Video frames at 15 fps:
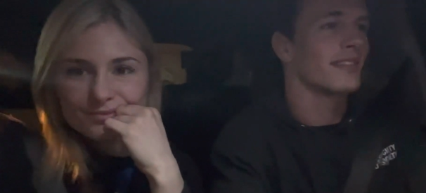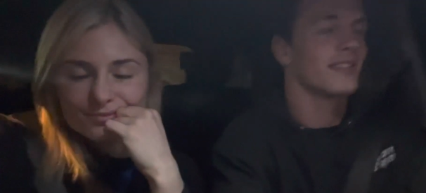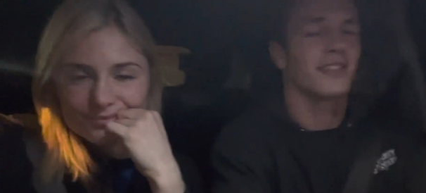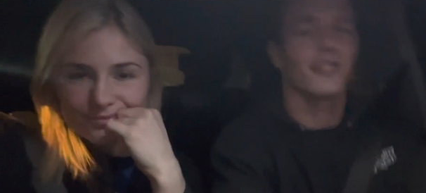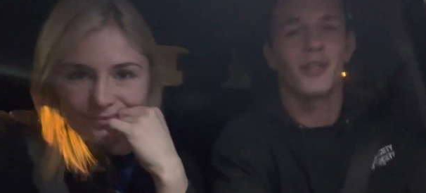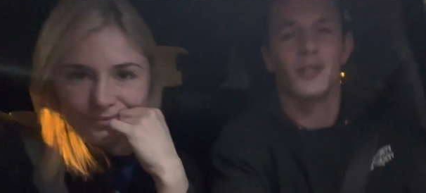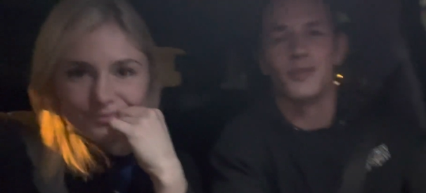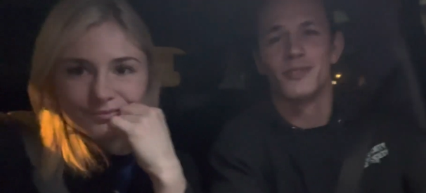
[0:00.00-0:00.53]

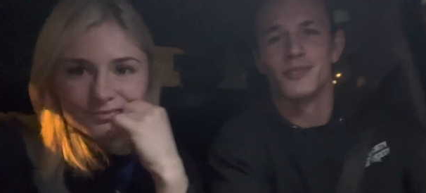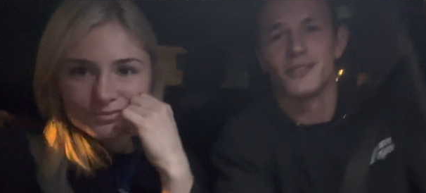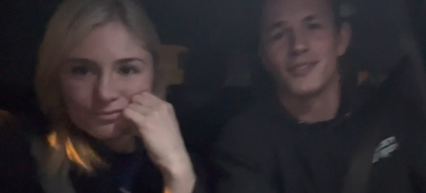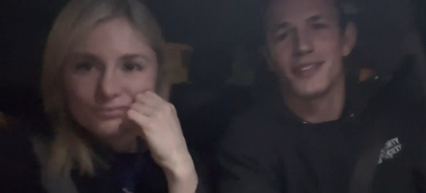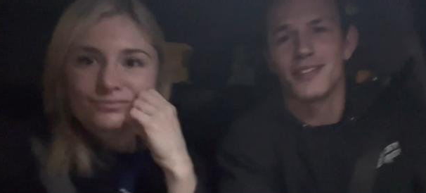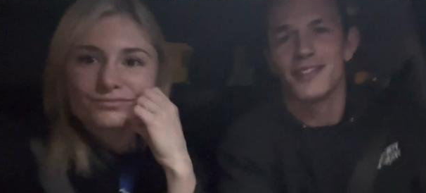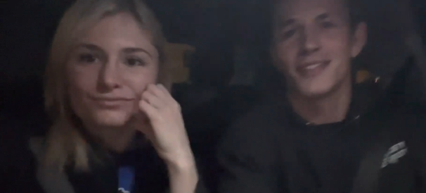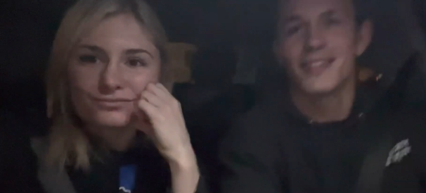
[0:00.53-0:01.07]
Speaker 1: So
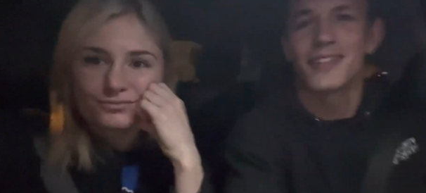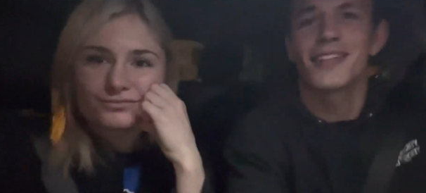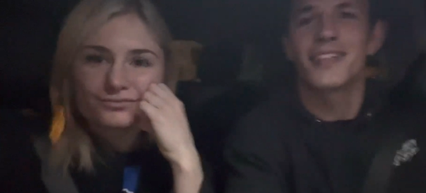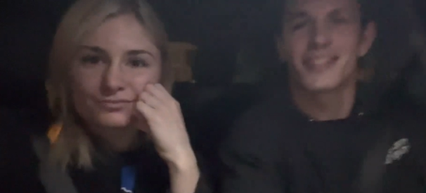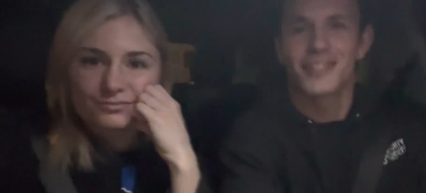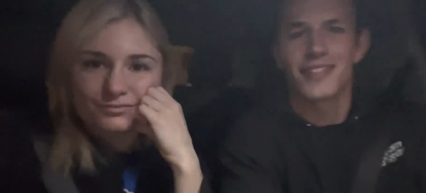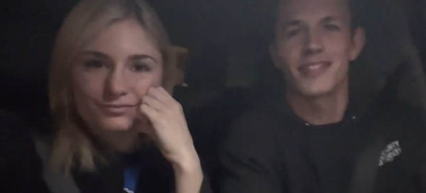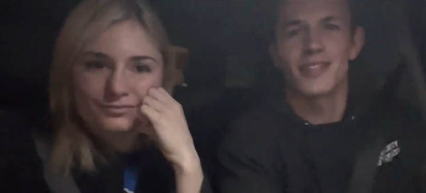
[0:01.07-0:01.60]

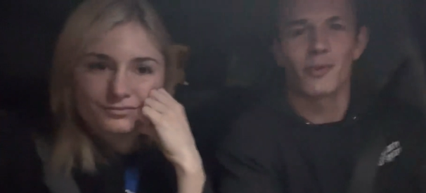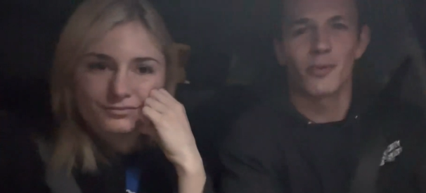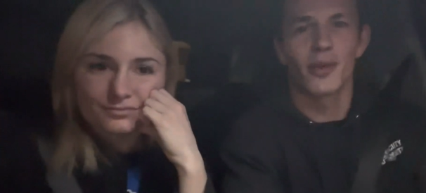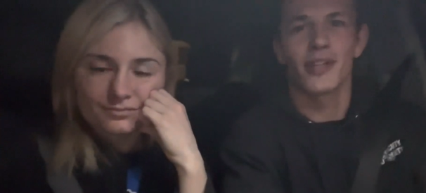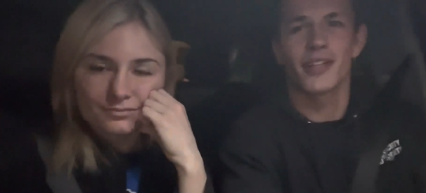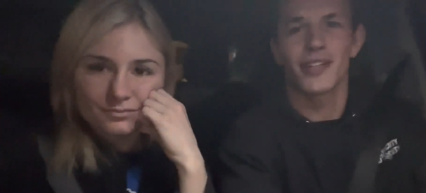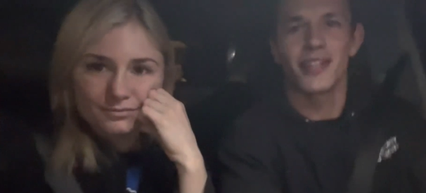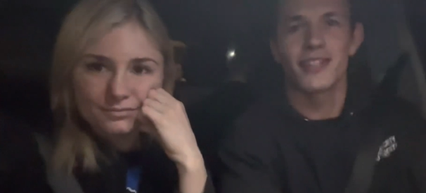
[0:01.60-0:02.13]
consistent
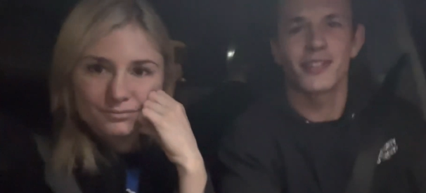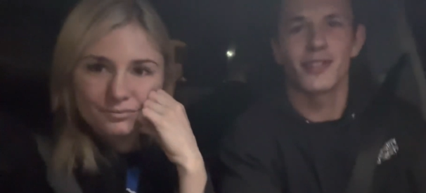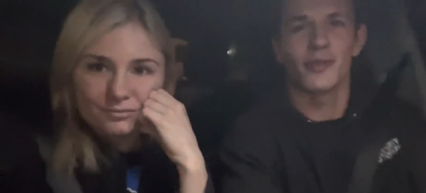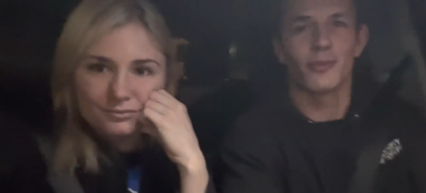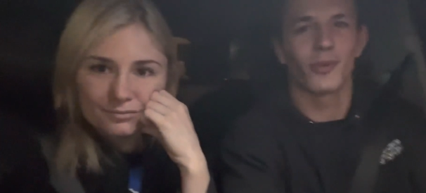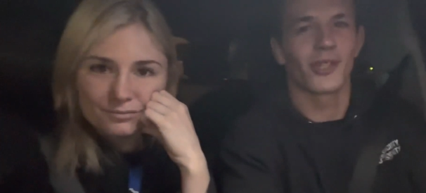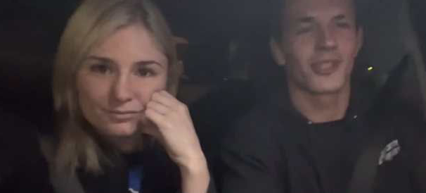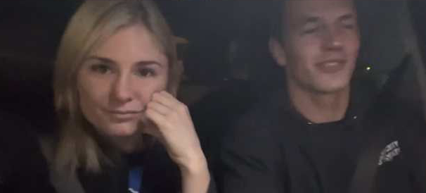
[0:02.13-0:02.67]
work is
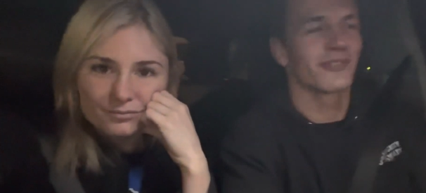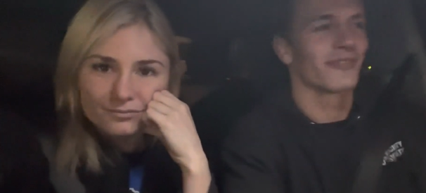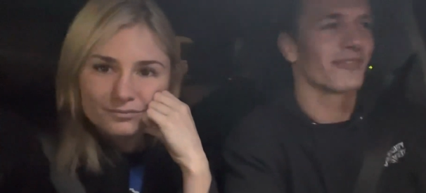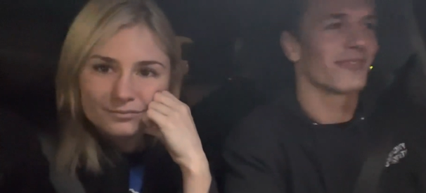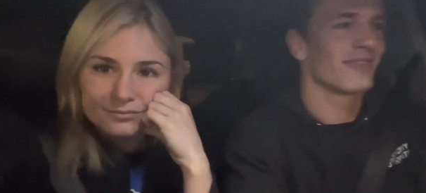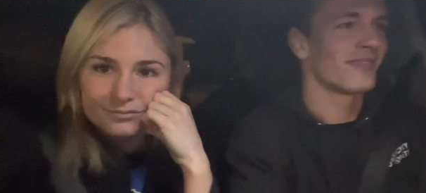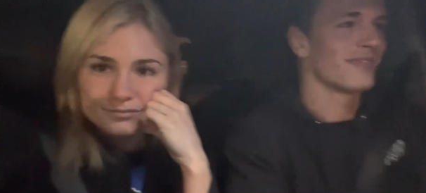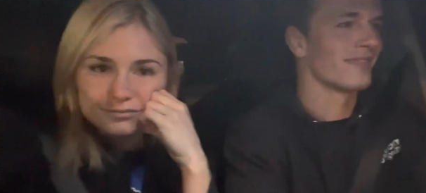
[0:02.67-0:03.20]
good work.
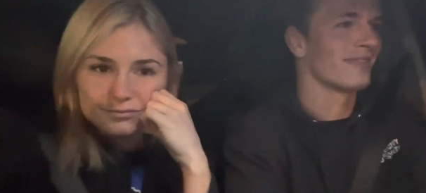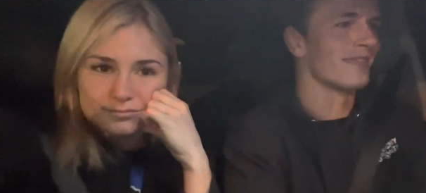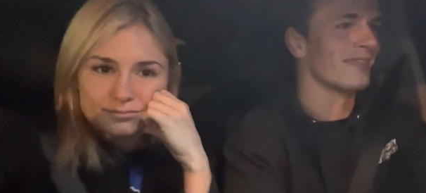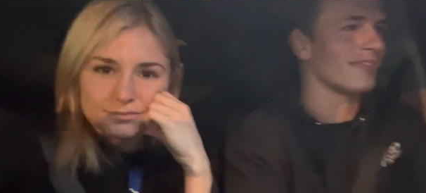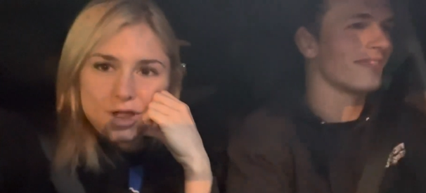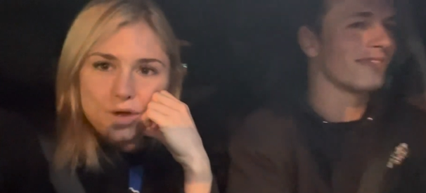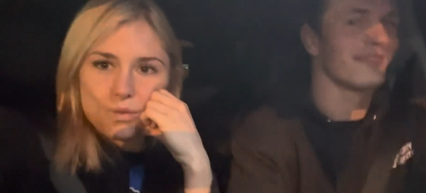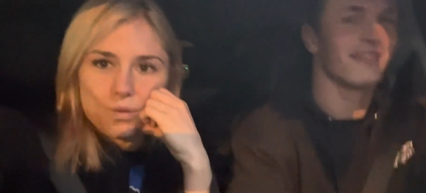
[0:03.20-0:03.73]

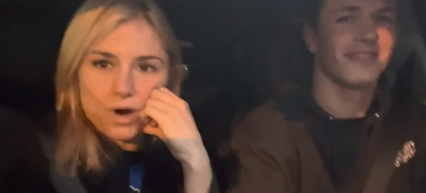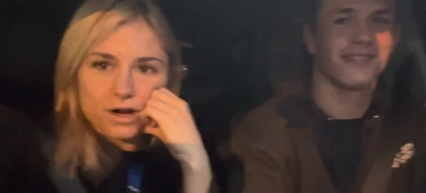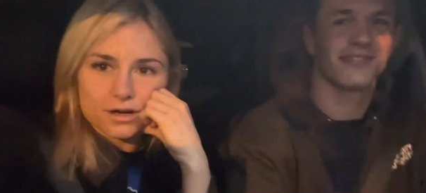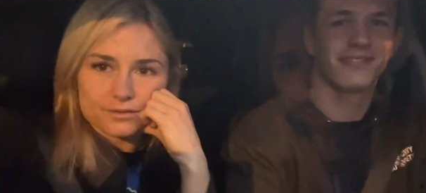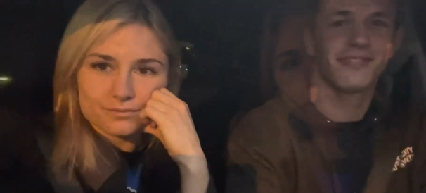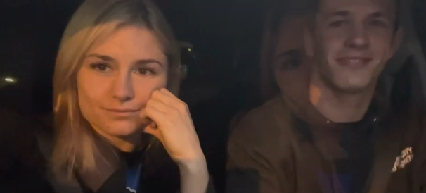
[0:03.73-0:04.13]
Work